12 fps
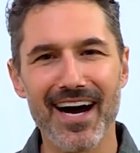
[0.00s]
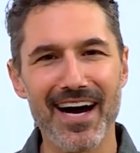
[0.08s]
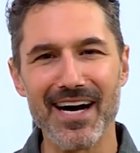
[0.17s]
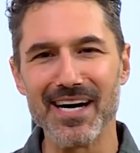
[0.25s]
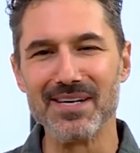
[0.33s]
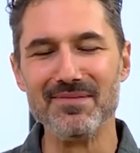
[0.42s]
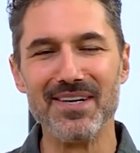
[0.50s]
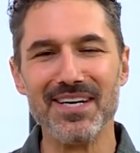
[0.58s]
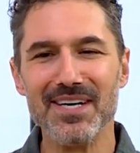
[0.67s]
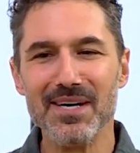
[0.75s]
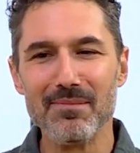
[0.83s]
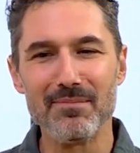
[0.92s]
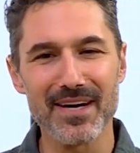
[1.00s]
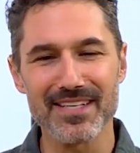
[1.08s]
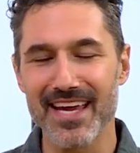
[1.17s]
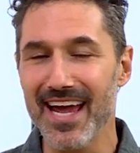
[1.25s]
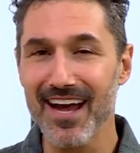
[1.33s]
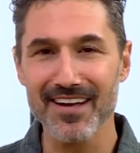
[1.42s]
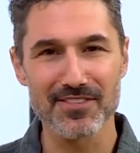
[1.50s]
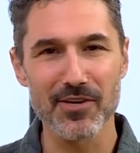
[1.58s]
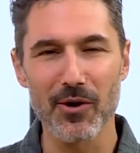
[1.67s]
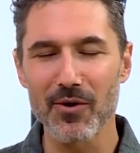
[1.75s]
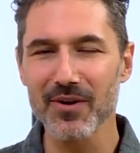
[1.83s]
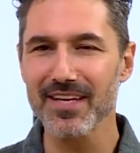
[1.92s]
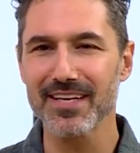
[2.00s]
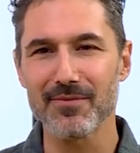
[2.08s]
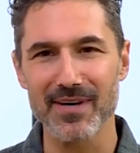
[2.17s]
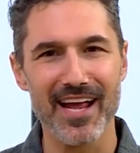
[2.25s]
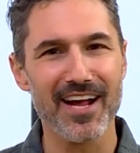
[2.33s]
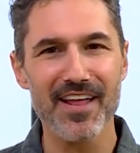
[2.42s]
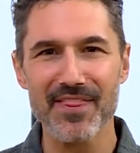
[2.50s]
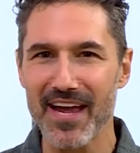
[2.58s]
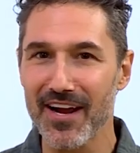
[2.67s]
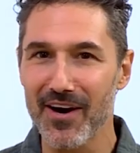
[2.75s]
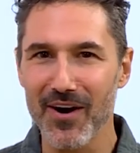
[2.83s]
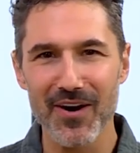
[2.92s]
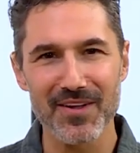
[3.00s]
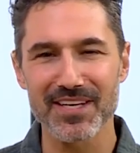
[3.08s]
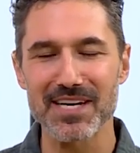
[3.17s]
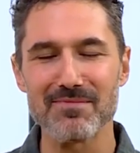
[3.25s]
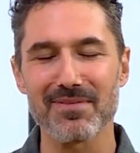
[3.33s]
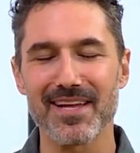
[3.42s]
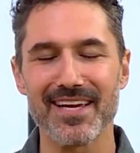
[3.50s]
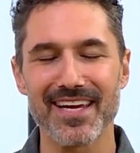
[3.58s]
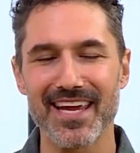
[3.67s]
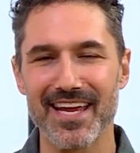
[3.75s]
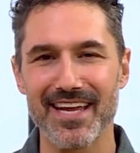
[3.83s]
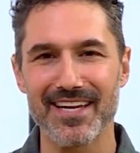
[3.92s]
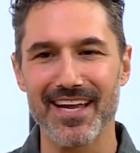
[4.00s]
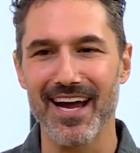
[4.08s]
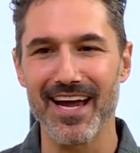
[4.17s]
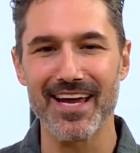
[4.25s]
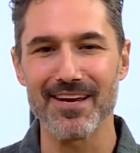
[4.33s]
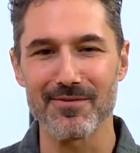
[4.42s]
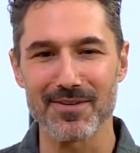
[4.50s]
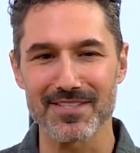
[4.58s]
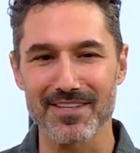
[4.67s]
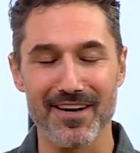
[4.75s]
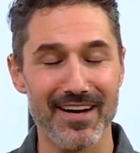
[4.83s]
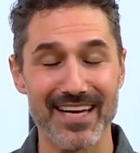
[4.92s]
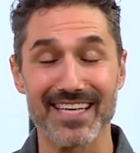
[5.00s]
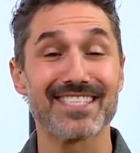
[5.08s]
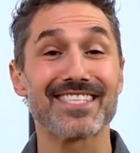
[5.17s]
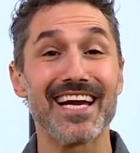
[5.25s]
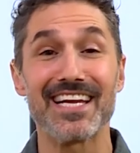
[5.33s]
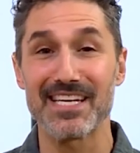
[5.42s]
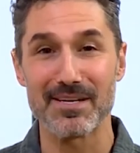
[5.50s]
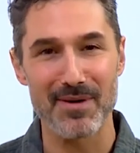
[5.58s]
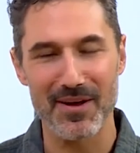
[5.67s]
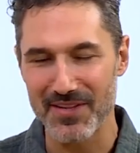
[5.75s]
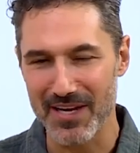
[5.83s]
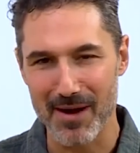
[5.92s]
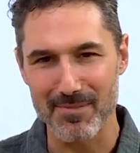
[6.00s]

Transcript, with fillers: Um, but yeah, totally. When I got that call to come play again, I was excited about